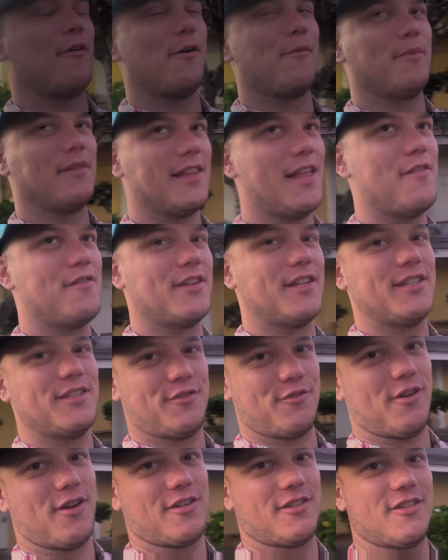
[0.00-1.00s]
we've been living in
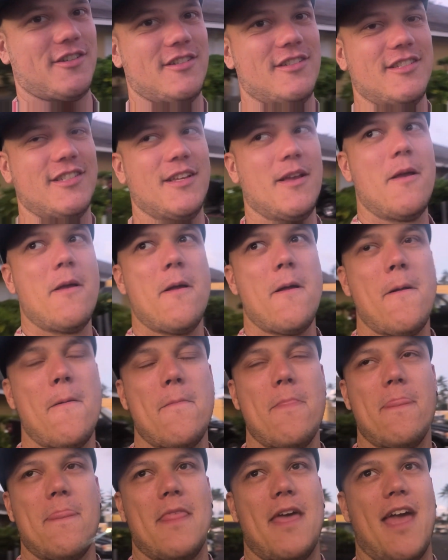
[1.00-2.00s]
structures.
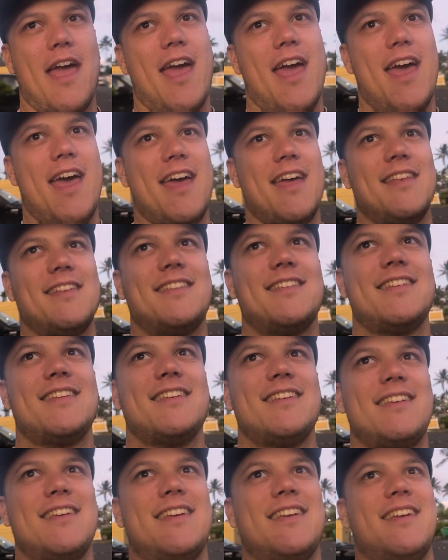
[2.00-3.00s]
And
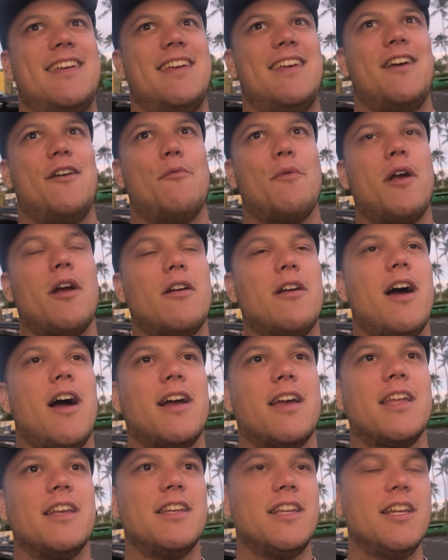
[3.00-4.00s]
we are
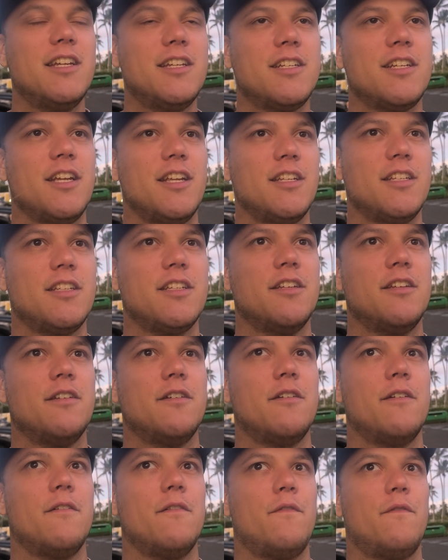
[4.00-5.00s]
not conditioned
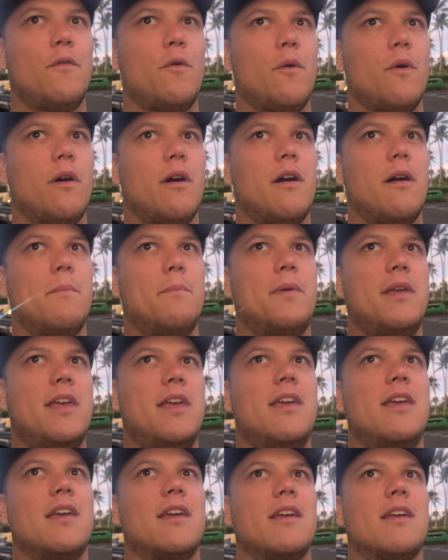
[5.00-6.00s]
for
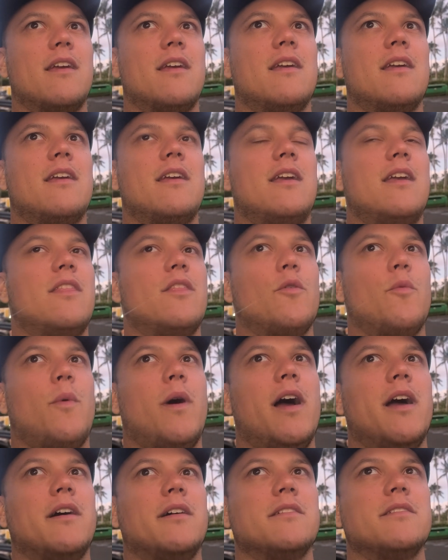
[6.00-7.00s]
being in the
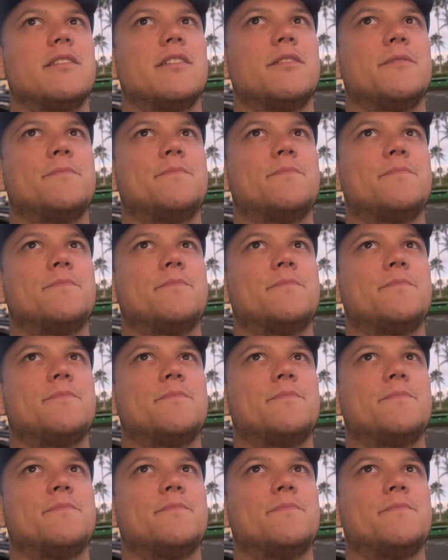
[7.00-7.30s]
wild.